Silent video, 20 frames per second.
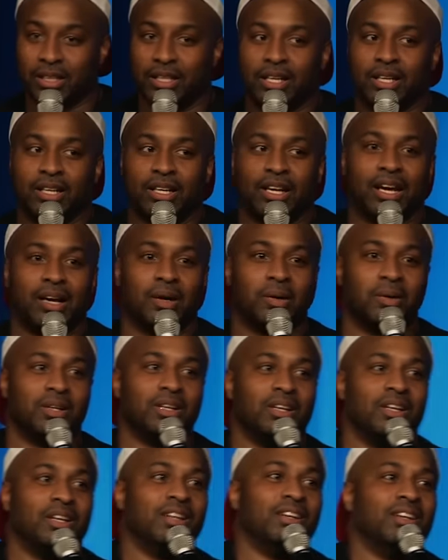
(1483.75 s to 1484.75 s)
Now,
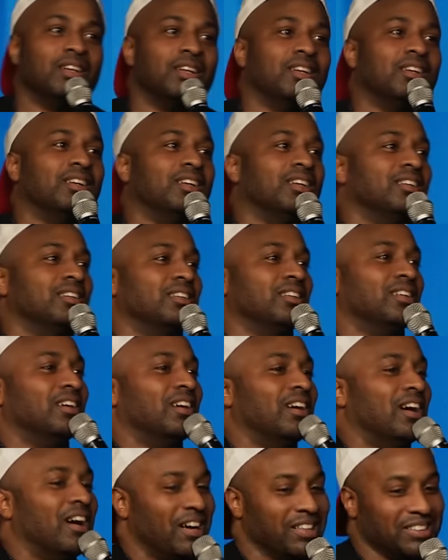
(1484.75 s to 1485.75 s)

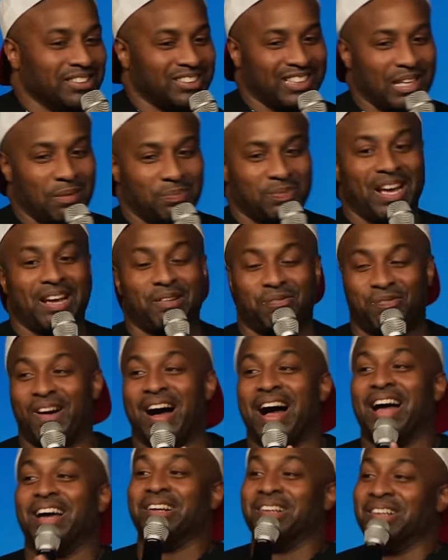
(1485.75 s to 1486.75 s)
unzip that file